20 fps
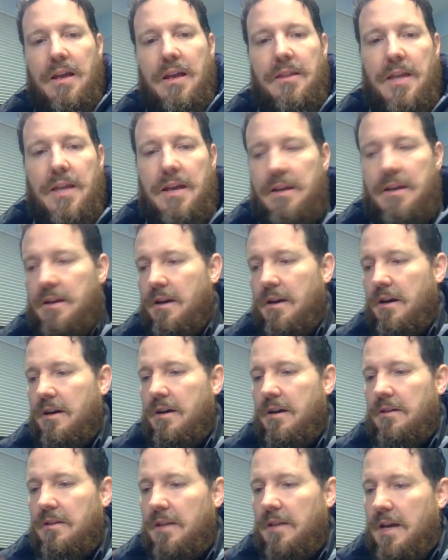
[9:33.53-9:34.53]
then
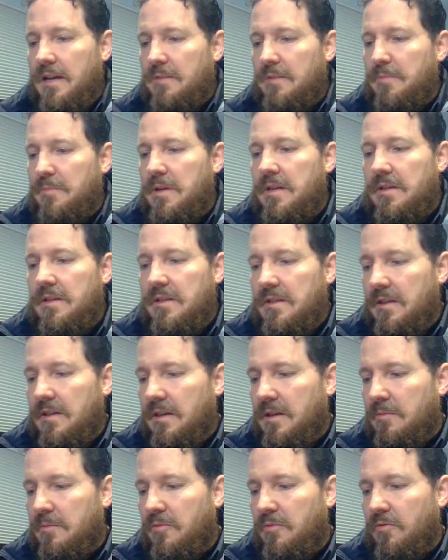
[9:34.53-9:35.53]
the last piece
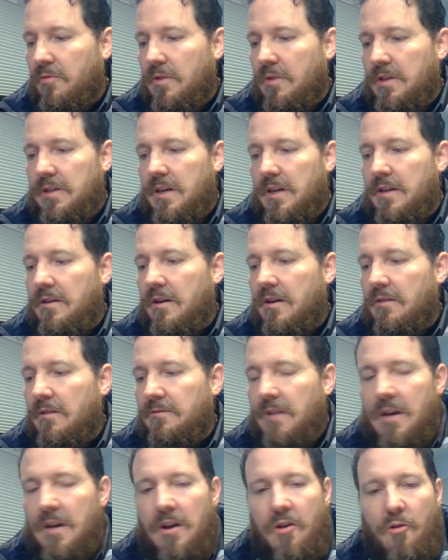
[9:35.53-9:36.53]
before I sign off